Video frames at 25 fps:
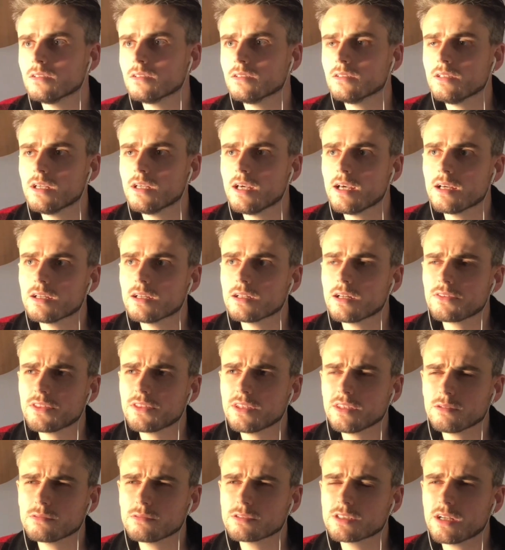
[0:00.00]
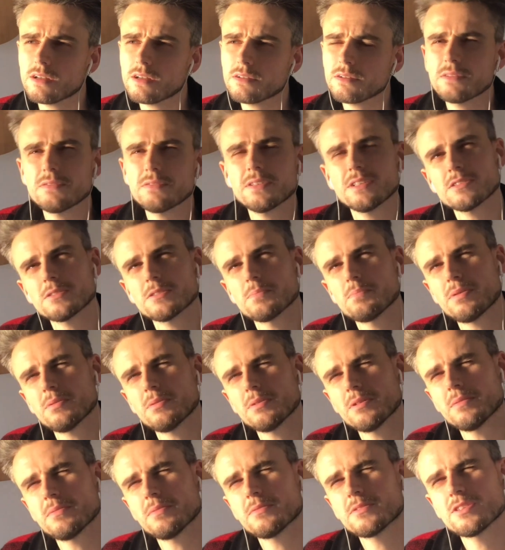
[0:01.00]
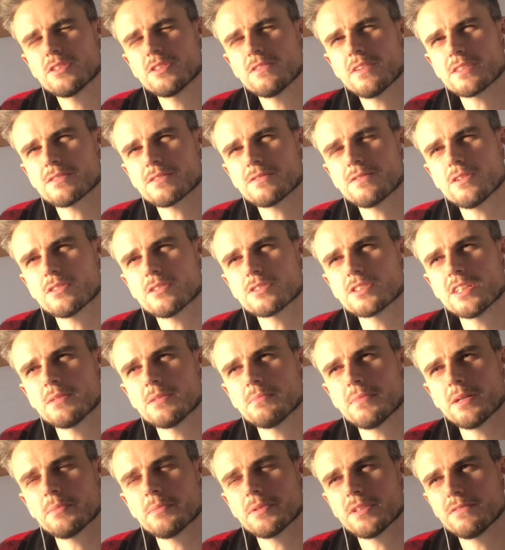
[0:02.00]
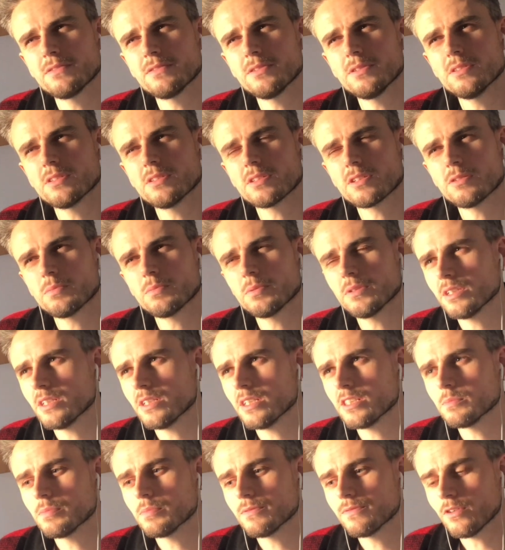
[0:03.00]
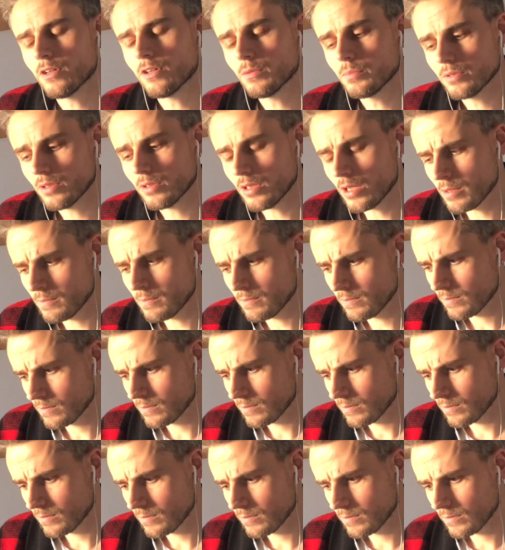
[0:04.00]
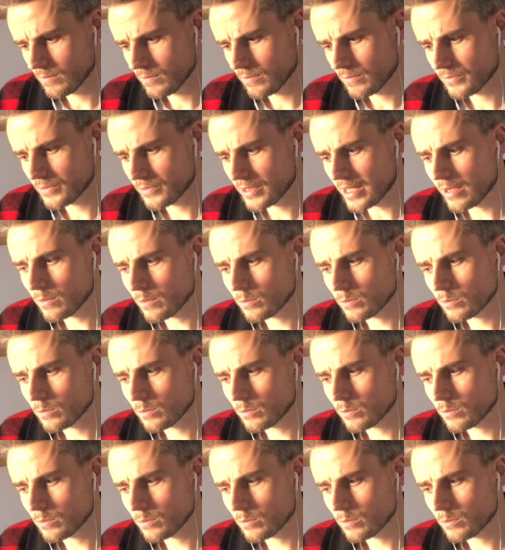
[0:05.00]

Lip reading: Yeah, I think it was probably 2014, might have been a couple of years before, but that